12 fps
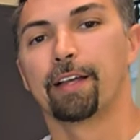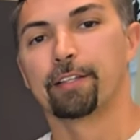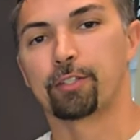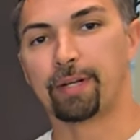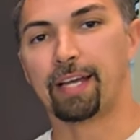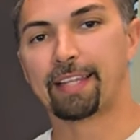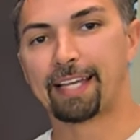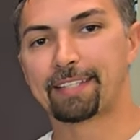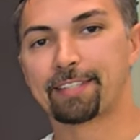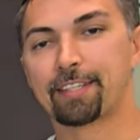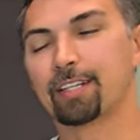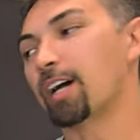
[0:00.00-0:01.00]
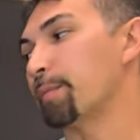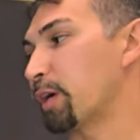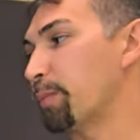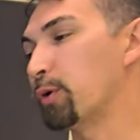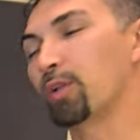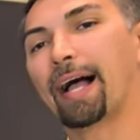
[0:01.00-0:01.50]
So now that's done, I'm gonna
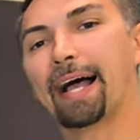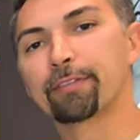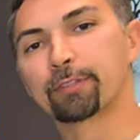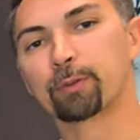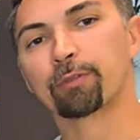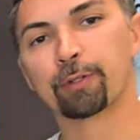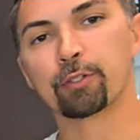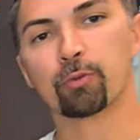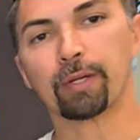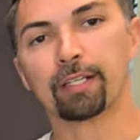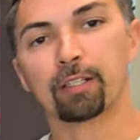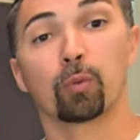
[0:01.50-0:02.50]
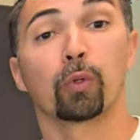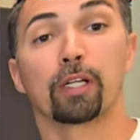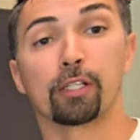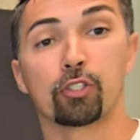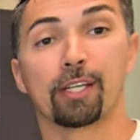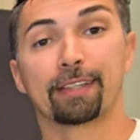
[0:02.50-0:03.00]
pull out the refrigerator and we're
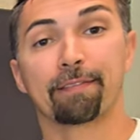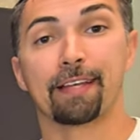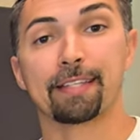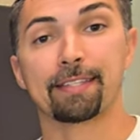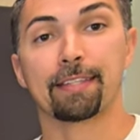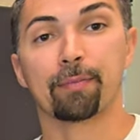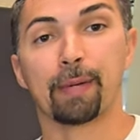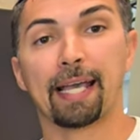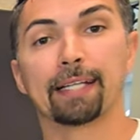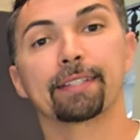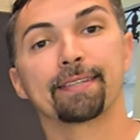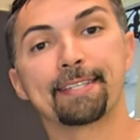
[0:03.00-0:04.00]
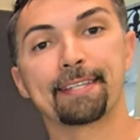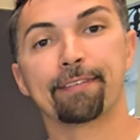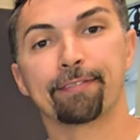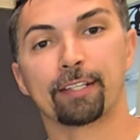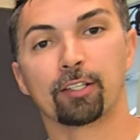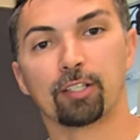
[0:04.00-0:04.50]
gonna check the vents in the back to see
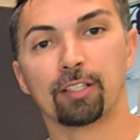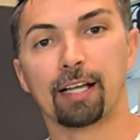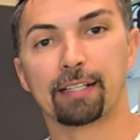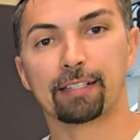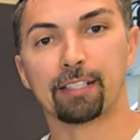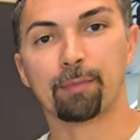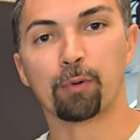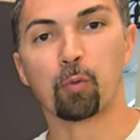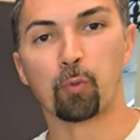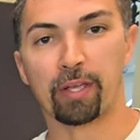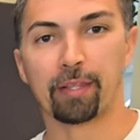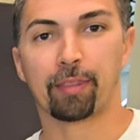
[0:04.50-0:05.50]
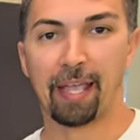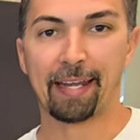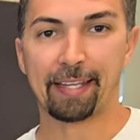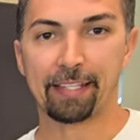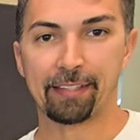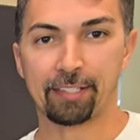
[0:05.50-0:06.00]
if they're clogged up with
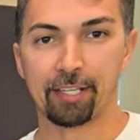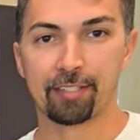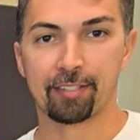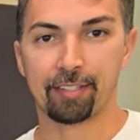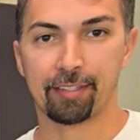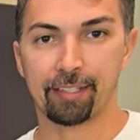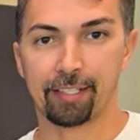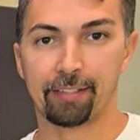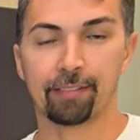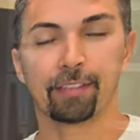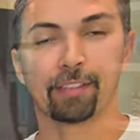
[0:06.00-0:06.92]
any dust and lint.